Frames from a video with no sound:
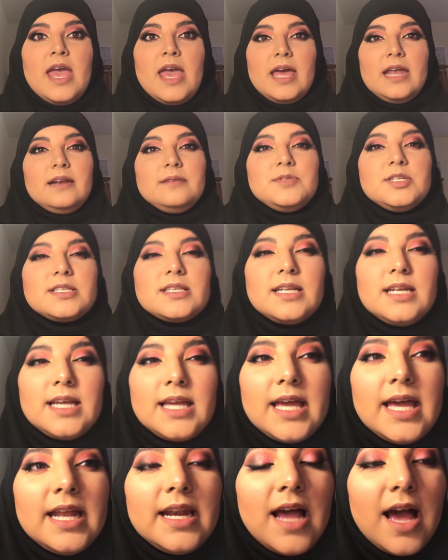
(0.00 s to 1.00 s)
and I'm just going to
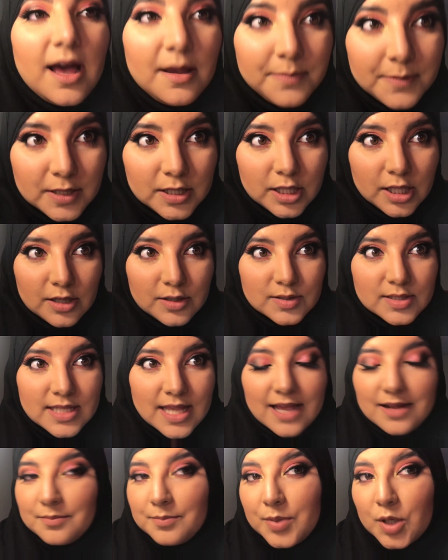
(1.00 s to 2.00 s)
get up close
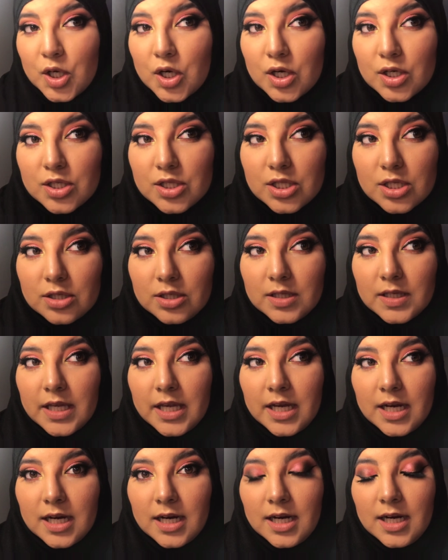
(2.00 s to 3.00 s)
and personal
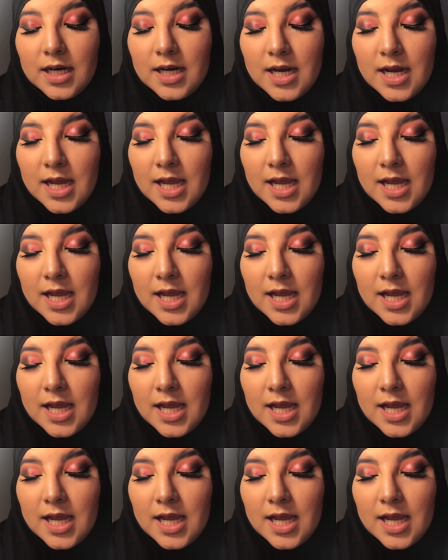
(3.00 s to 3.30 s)
here,